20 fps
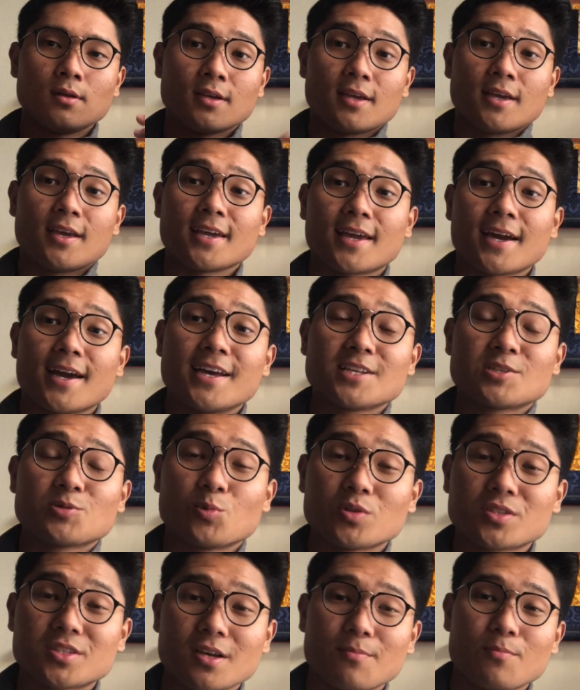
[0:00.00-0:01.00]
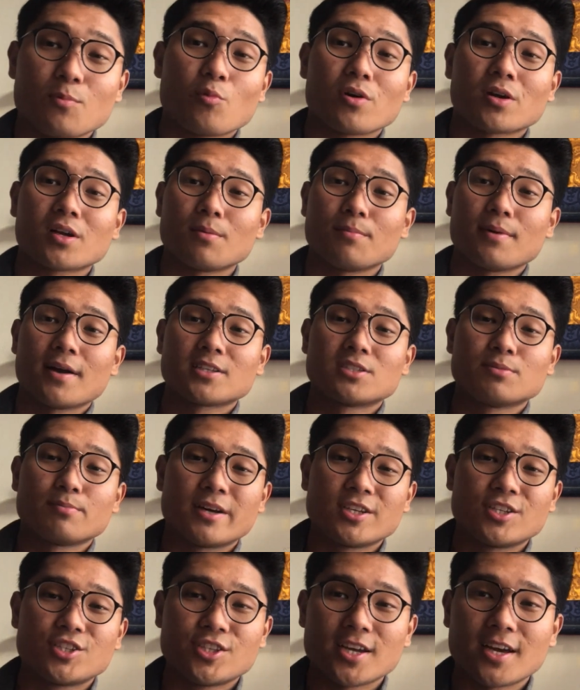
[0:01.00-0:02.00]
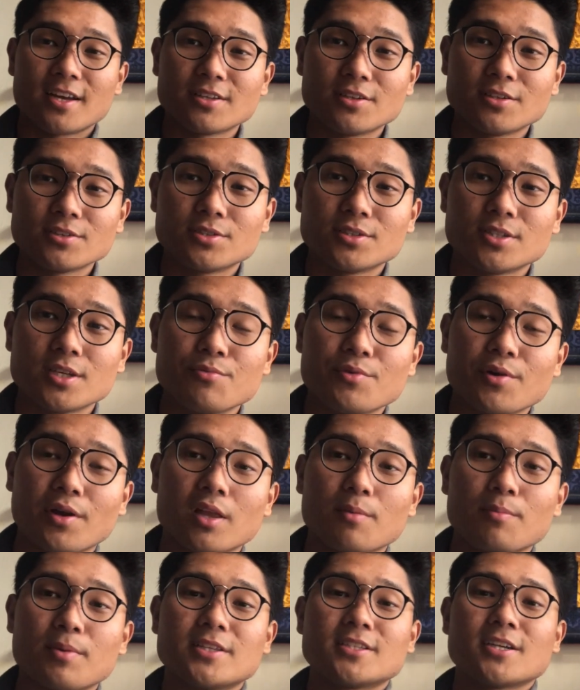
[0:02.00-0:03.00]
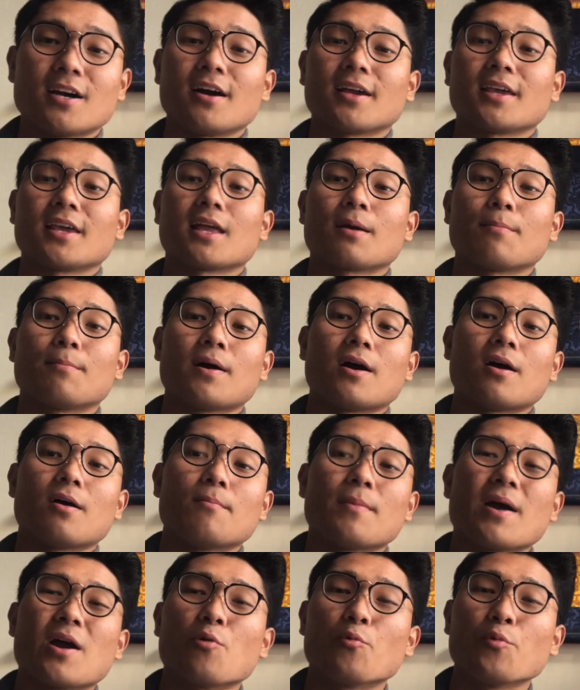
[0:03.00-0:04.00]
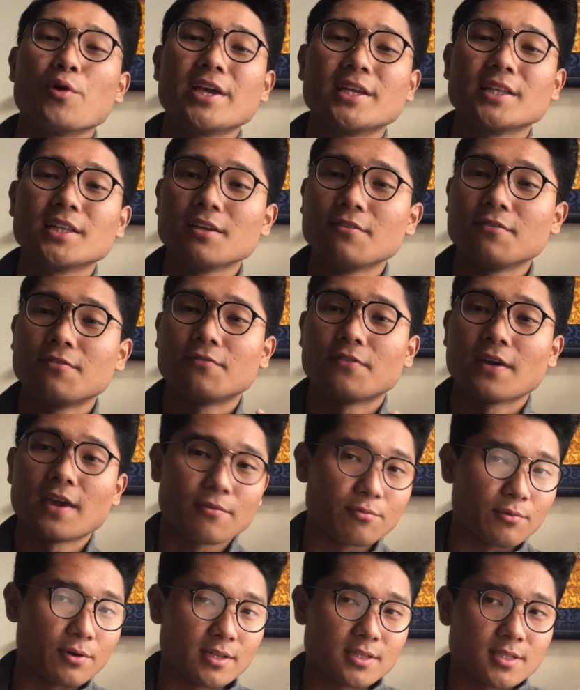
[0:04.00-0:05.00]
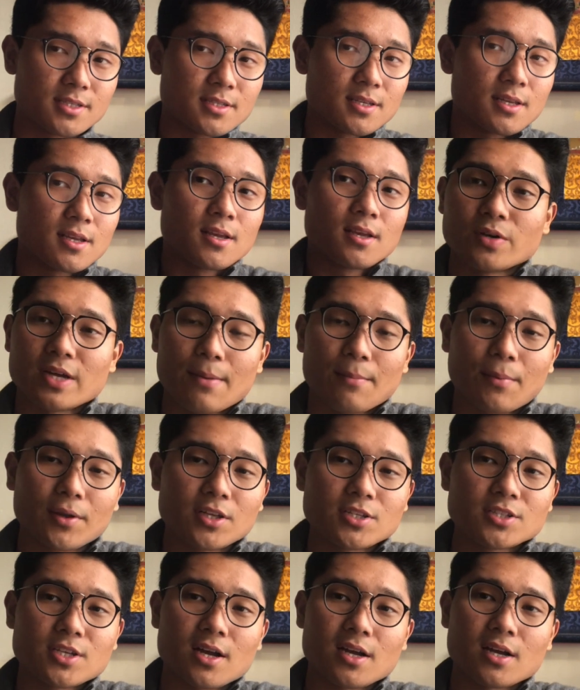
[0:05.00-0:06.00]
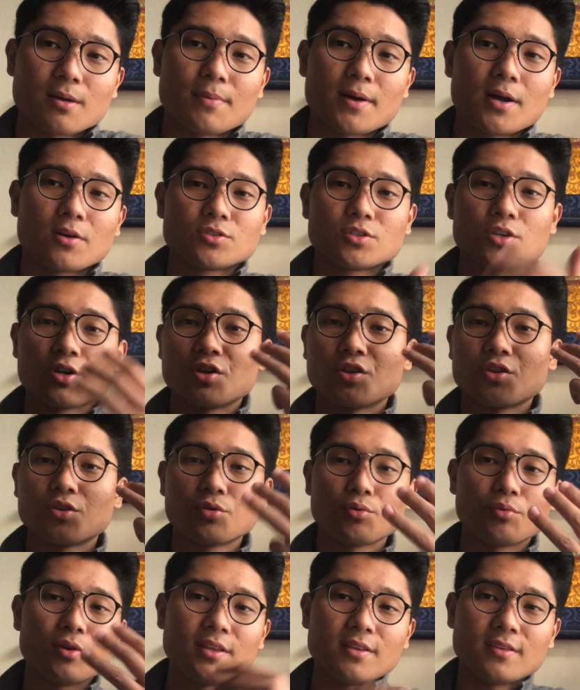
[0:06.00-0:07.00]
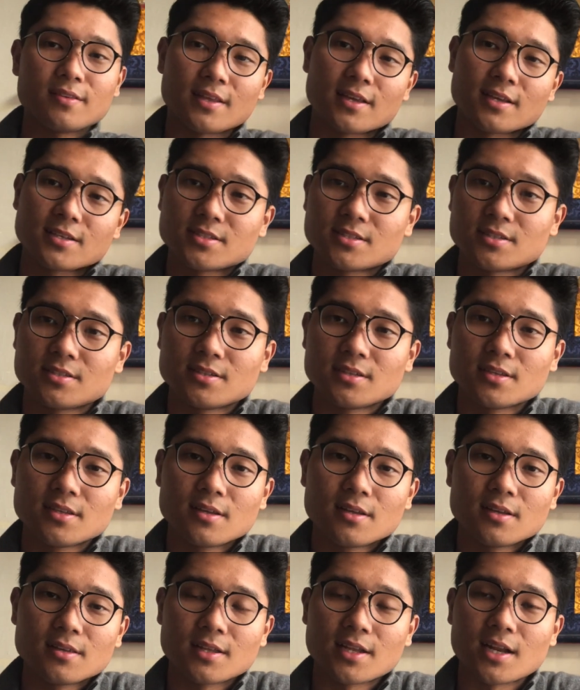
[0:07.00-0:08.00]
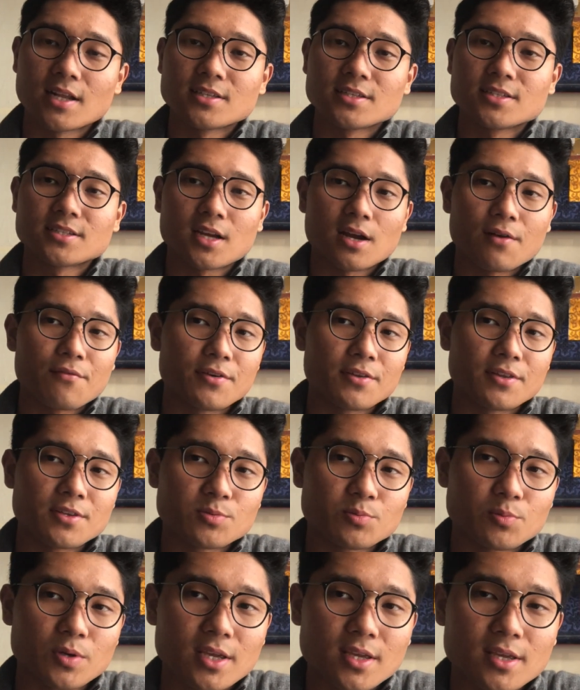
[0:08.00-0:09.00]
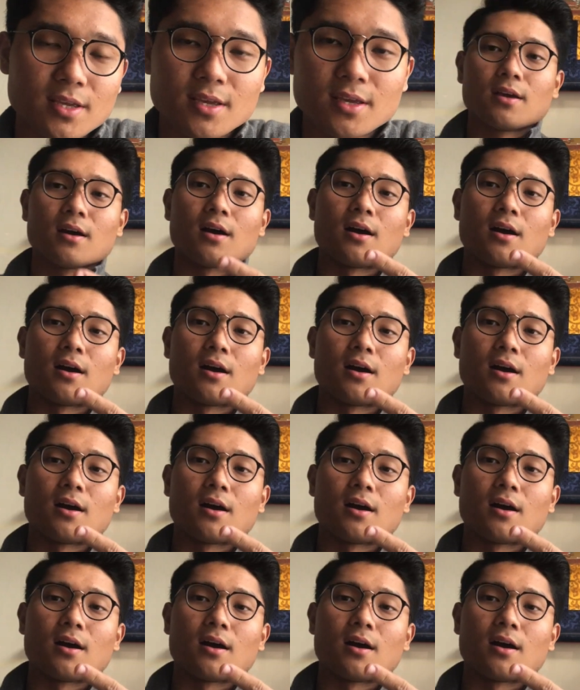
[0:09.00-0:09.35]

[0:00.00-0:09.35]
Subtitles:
Hey guys, what's up? Welcome back to my channel. Today we're going to be talking about my weekly favorites. I'm going to talk about three things that I discovered this week.